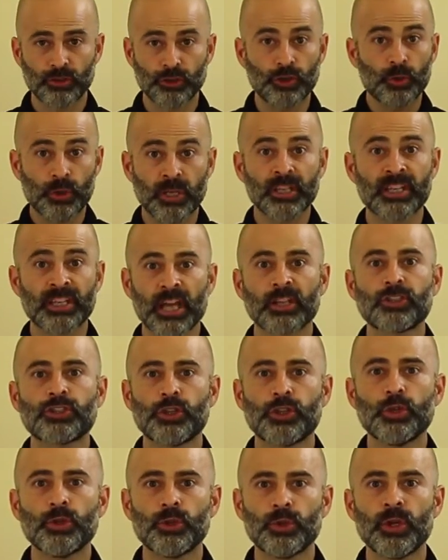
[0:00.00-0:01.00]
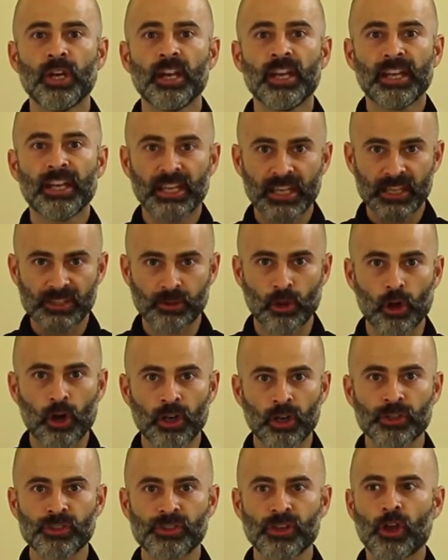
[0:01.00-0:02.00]
you can get too, as
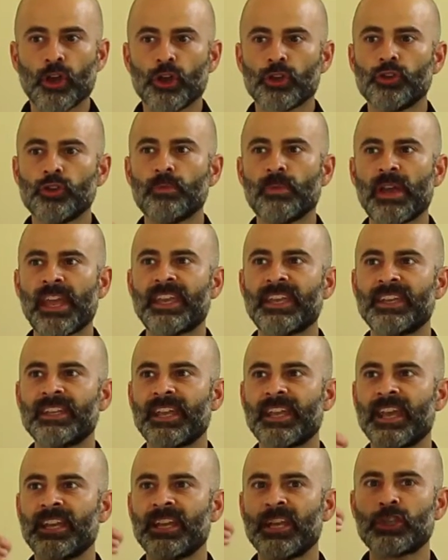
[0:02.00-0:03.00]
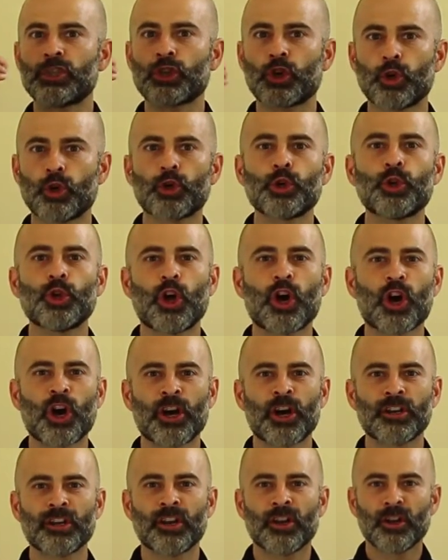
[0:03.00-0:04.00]
long as you make it an internal
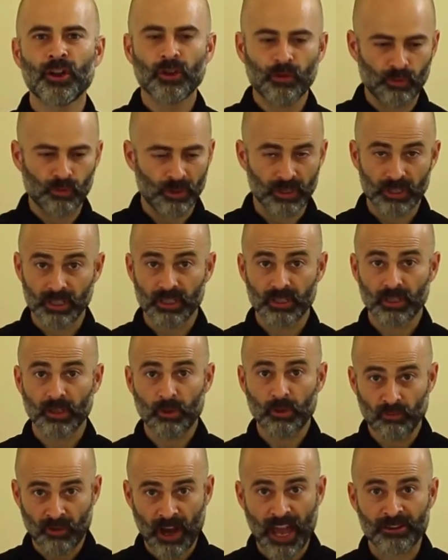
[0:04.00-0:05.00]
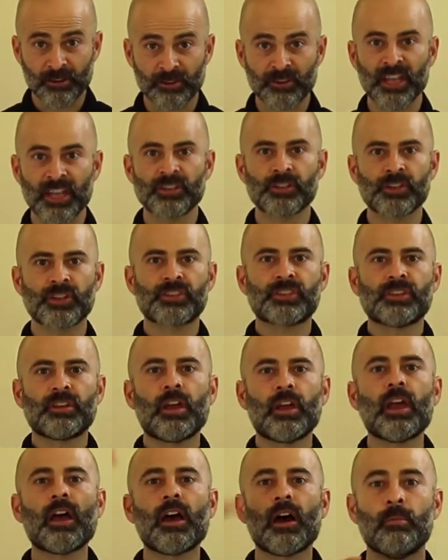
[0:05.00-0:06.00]
art rather than just
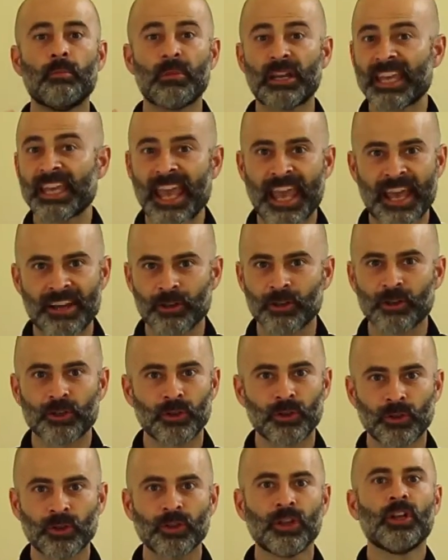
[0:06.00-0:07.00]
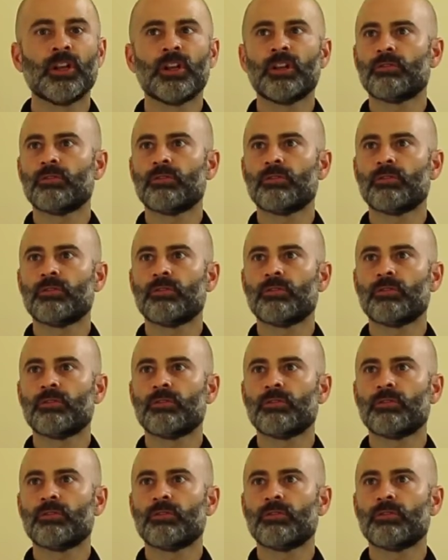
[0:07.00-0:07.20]
a mechanical,